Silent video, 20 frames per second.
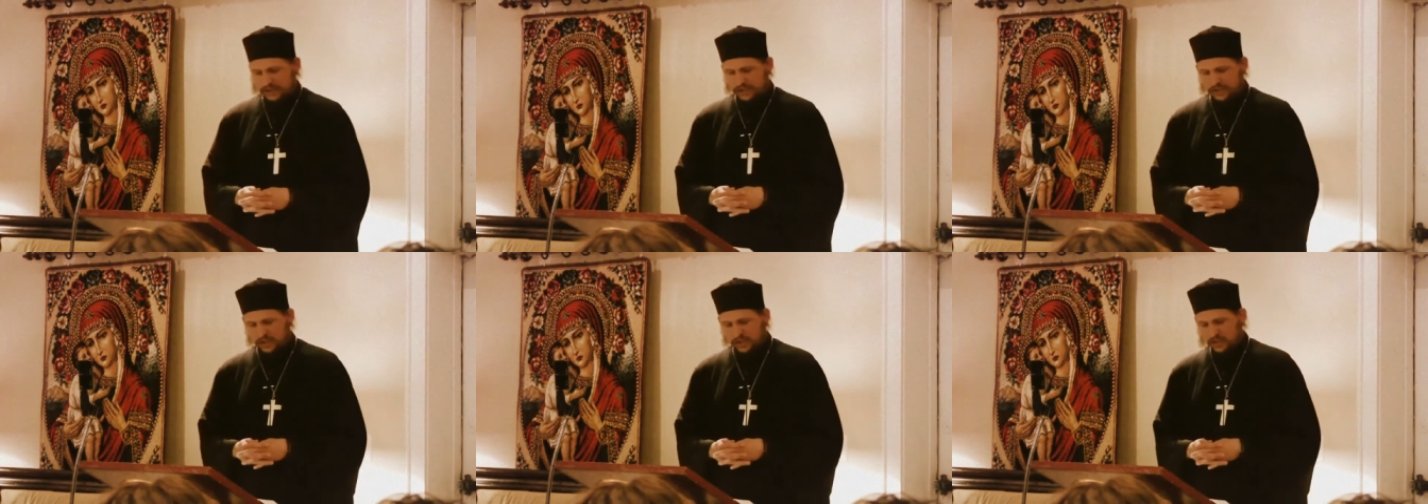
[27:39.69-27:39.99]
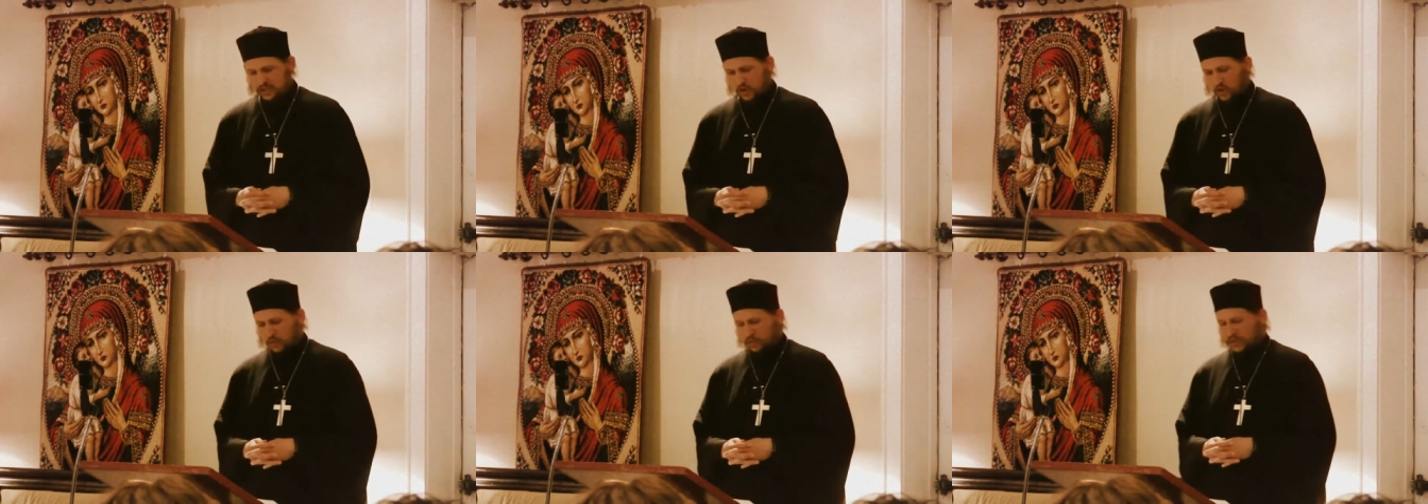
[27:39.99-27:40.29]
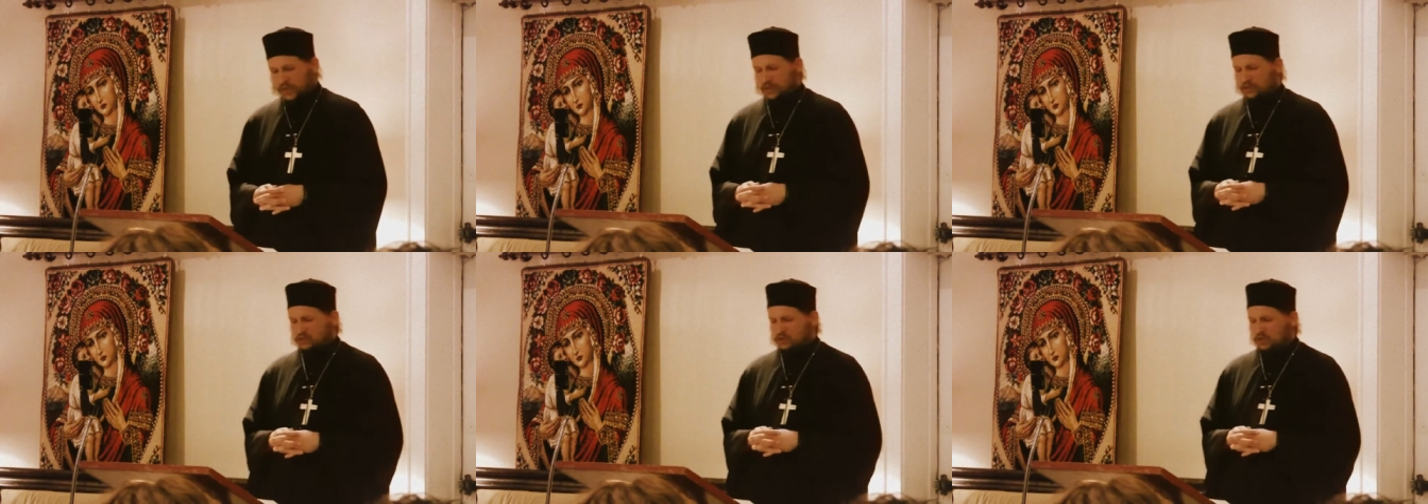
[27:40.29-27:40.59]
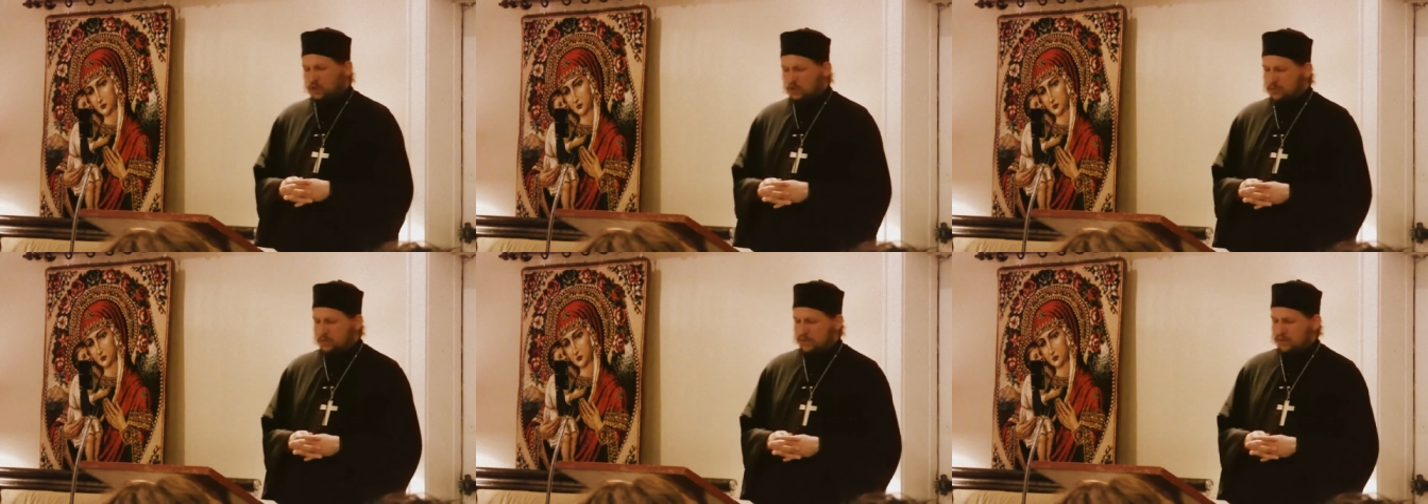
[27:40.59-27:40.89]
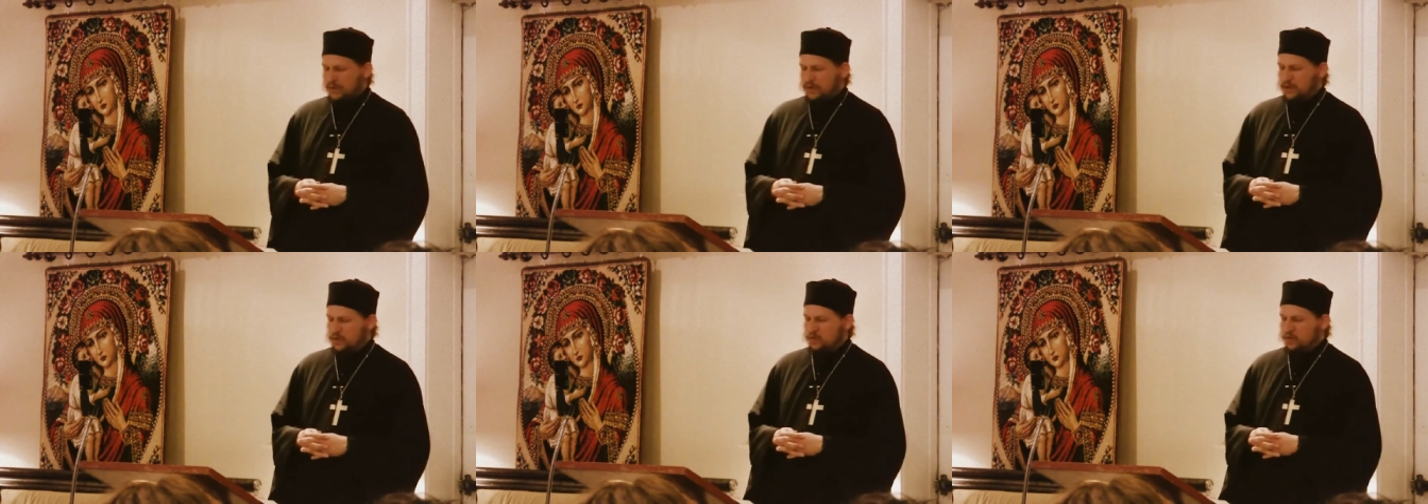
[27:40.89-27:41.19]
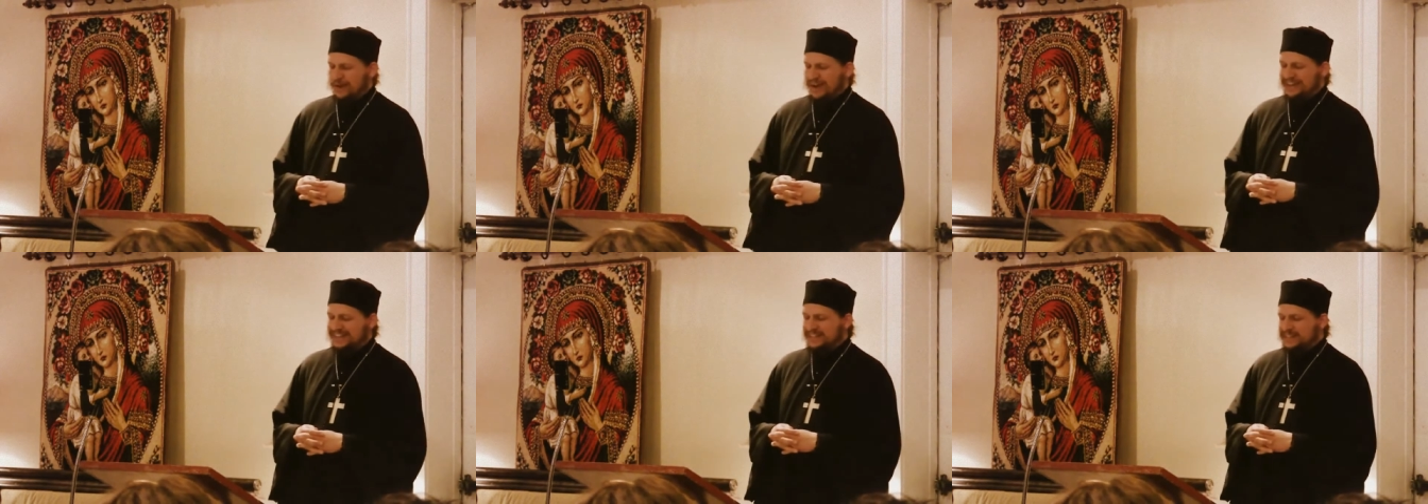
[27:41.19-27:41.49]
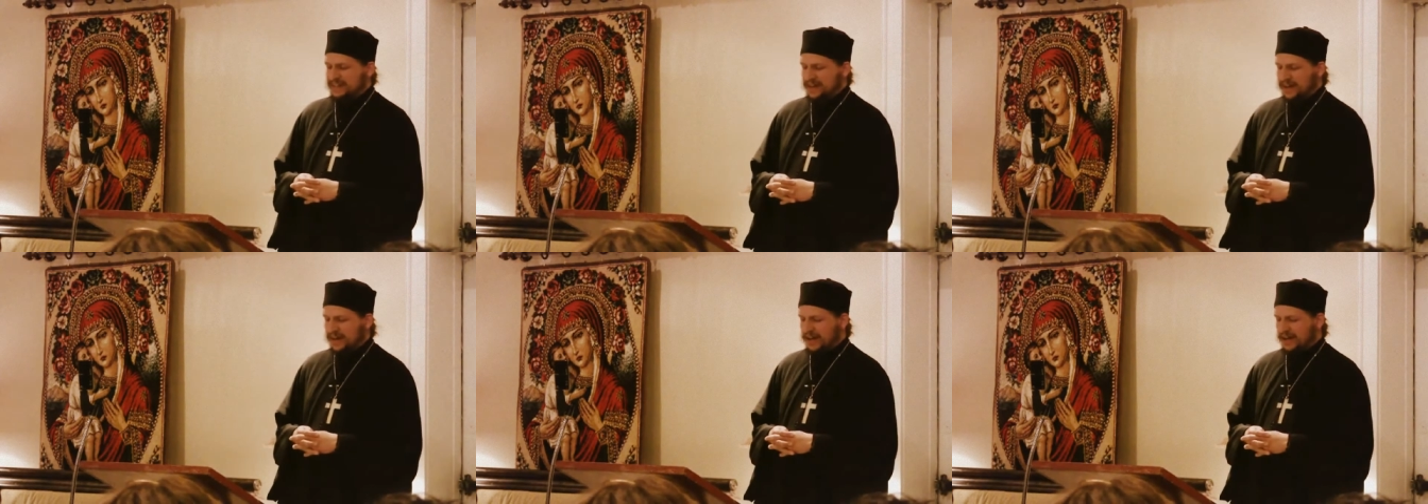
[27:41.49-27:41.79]
and she showed me a tumor on her right
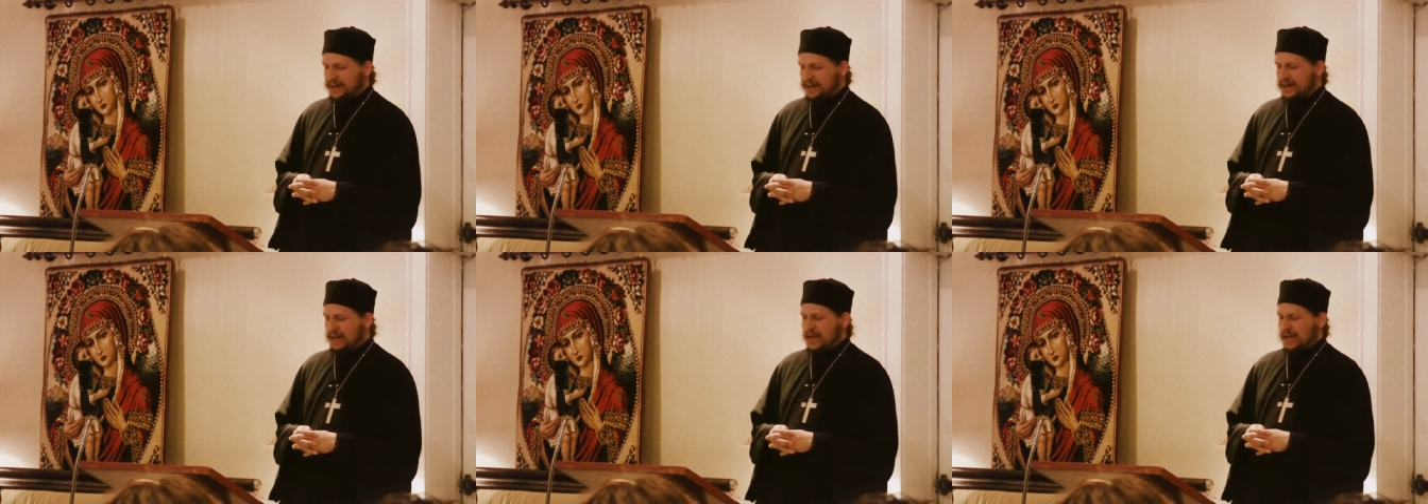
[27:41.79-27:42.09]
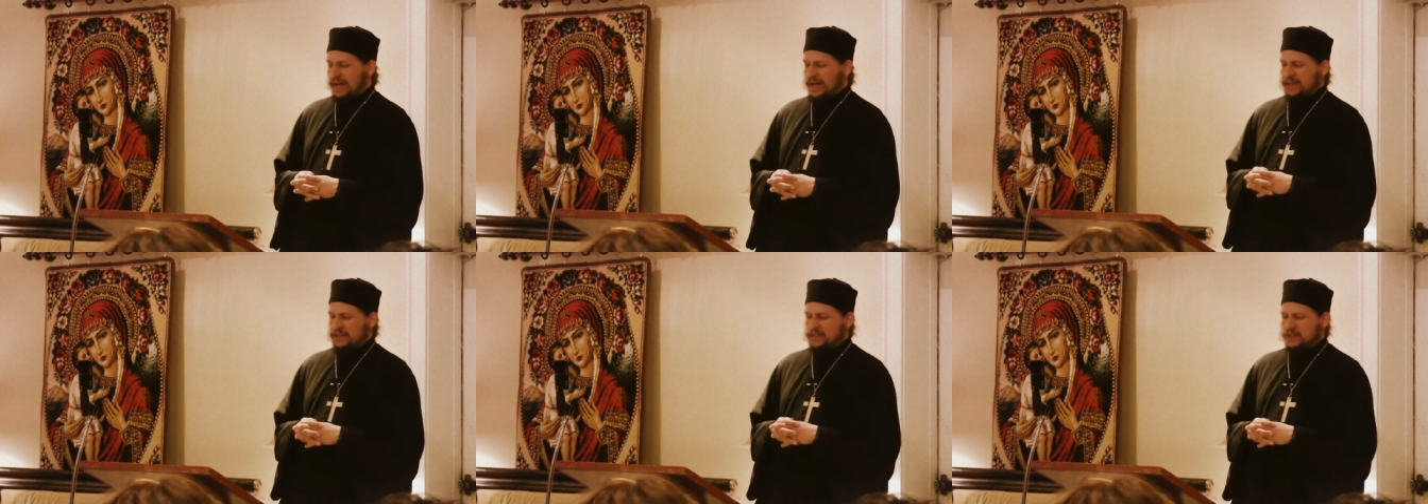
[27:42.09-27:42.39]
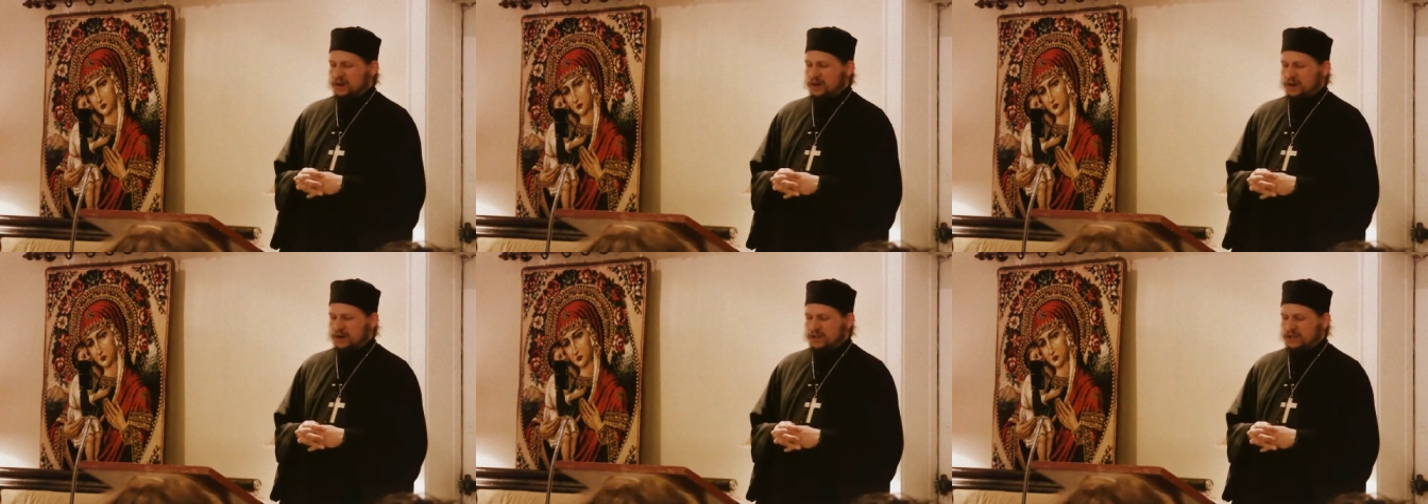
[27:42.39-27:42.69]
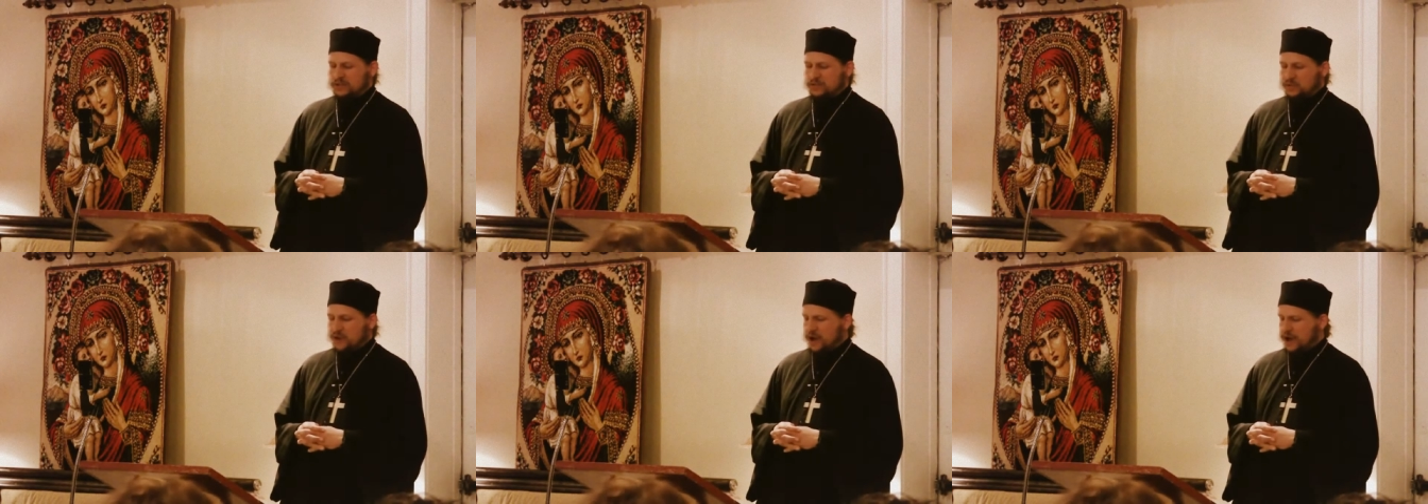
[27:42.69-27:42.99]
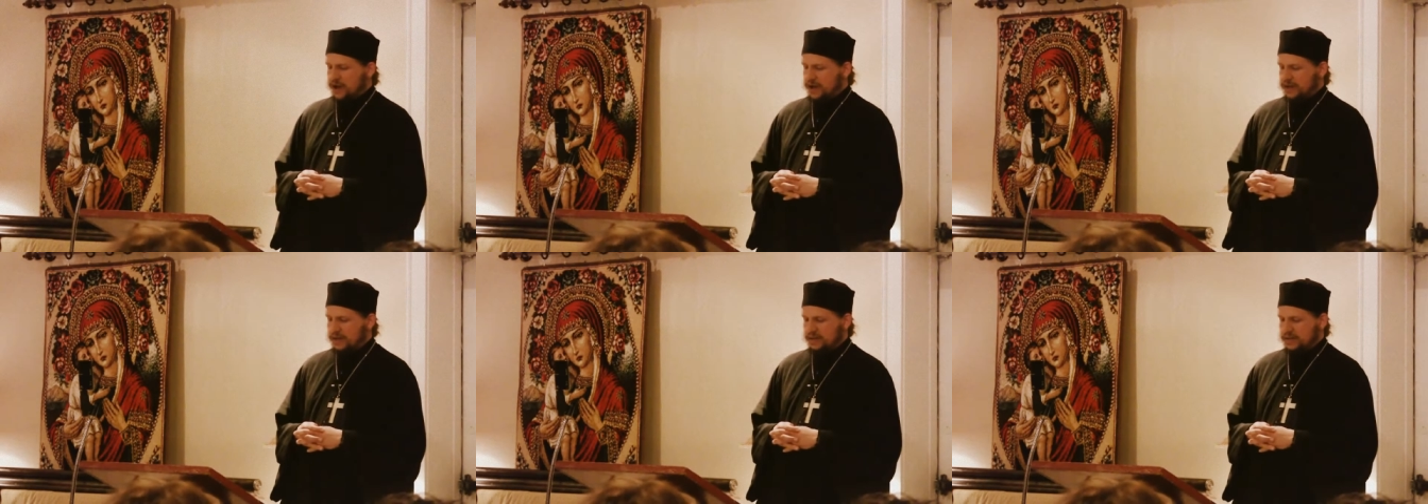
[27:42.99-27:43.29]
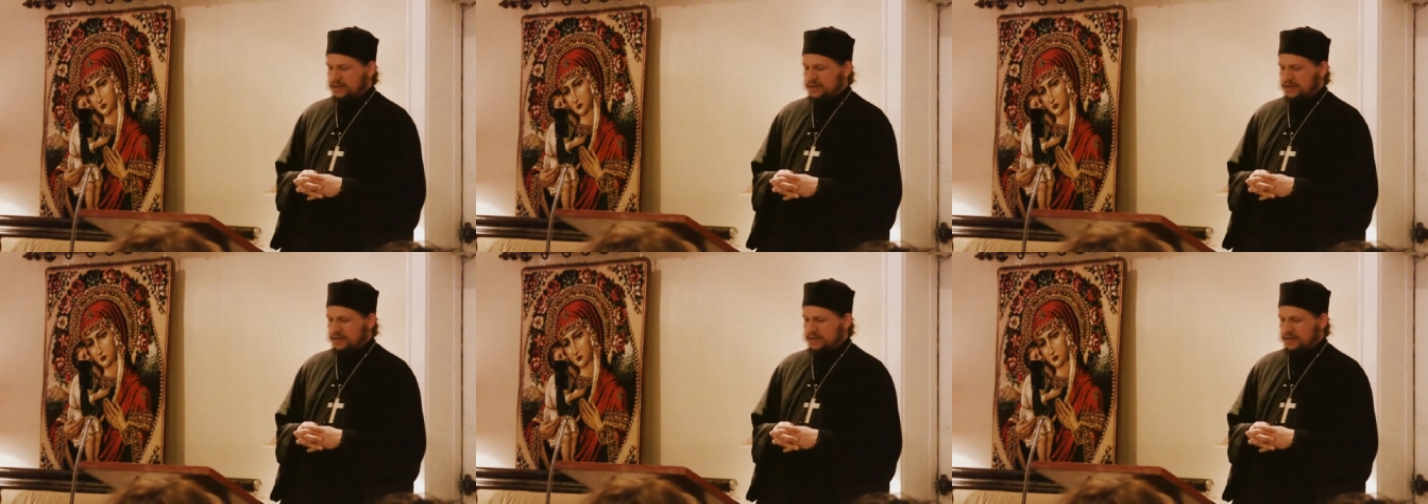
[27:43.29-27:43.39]
side as hard as a rock.